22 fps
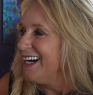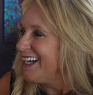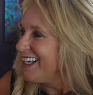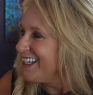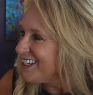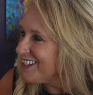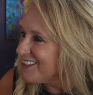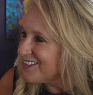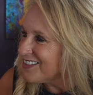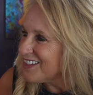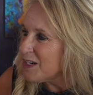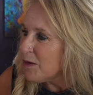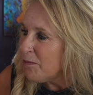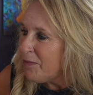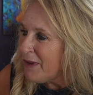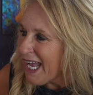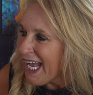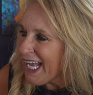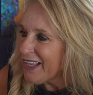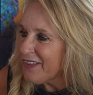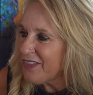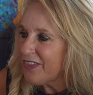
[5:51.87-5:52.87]
Is it a
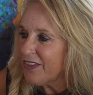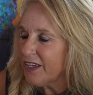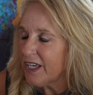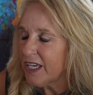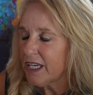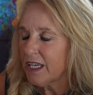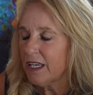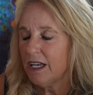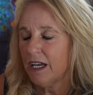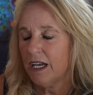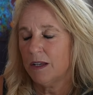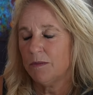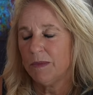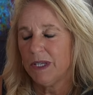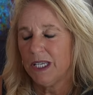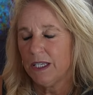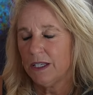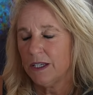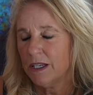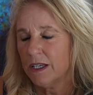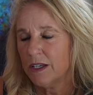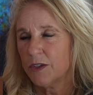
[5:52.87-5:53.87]
bad thing? I mean,